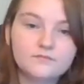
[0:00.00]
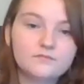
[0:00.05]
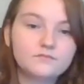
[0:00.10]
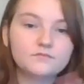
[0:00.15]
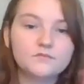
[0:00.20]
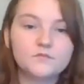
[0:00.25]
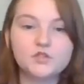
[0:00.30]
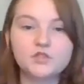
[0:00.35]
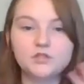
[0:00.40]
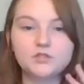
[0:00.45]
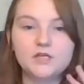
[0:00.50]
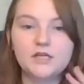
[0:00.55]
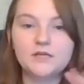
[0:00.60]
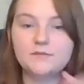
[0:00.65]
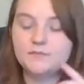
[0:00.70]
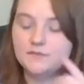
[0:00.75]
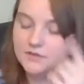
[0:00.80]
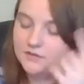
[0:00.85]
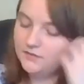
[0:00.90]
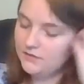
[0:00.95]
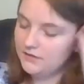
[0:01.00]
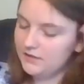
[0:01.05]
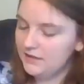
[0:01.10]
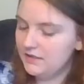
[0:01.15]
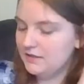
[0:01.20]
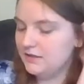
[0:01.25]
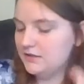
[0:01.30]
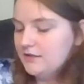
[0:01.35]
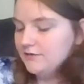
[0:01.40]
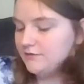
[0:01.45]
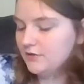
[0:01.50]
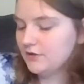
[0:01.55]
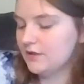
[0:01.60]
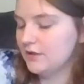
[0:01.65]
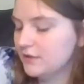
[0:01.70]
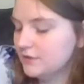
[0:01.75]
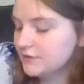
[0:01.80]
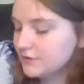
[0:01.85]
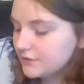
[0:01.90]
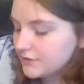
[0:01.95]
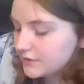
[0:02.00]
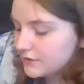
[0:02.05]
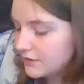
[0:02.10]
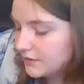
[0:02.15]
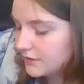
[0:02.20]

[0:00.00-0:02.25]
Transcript: shapes in the different colors.